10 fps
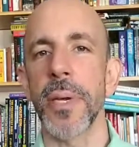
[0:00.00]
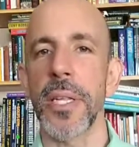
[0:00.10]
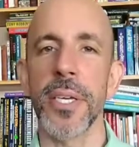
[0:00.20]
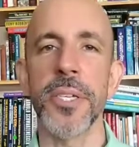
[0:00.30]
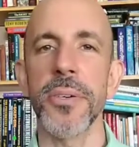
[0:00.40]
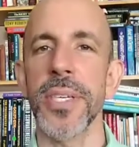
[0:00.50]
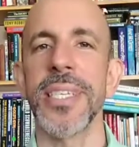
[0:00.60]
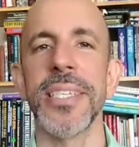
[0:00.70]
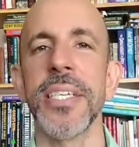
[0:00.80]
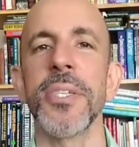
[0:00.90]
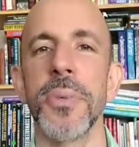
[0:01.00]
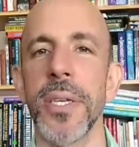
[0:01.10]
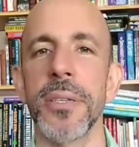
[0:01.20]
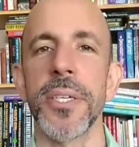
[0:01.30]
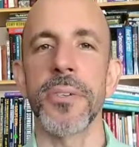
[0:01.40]
Unless you're in the C-suite,
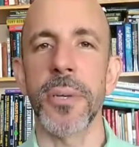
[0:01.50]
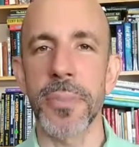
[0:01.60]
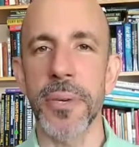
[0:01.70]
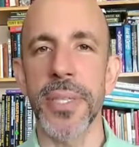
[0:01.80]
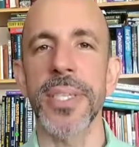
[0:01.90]
unless you're up near the